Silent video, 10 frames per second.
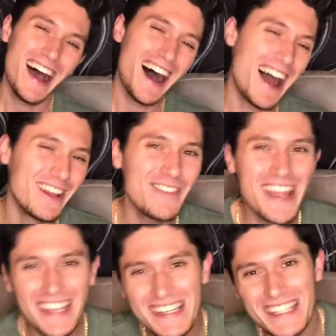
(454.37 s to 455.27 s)
I may
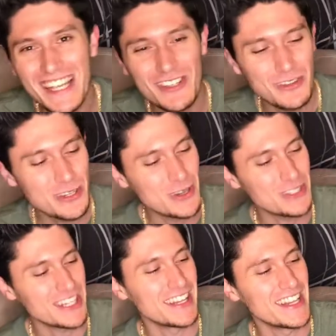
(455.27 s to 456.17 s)
continue
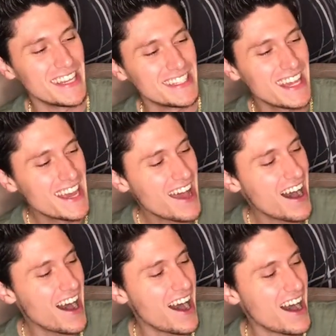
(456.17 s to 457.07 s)
using this,
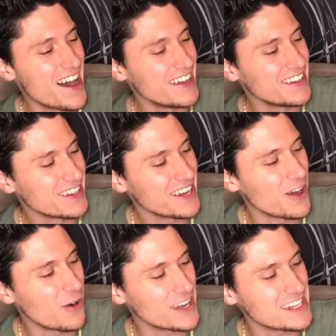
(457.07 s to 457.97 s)

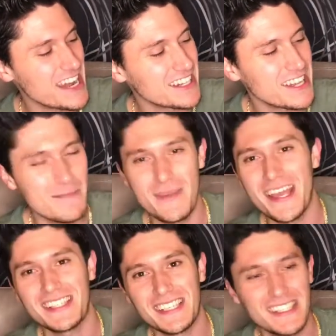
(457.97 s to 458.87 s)
on a day-to-day
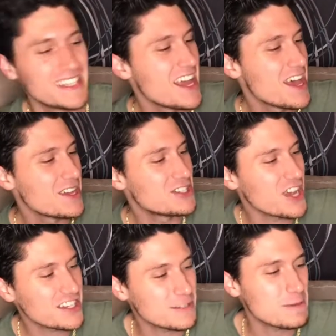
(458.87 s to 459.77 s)
basis,
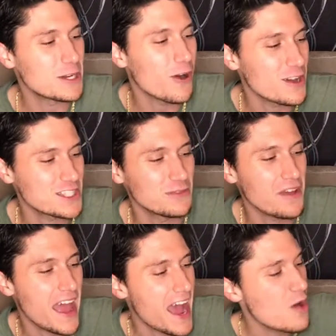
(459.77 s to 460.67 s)
just because of
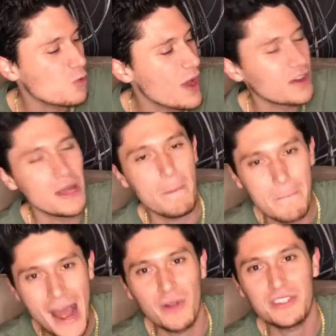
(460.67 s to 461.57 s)
how well it
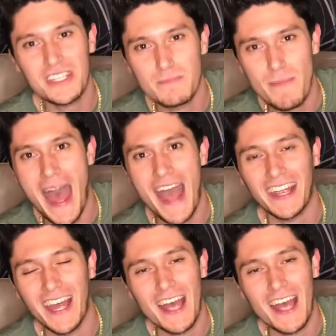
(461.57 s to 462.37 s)
bounces back.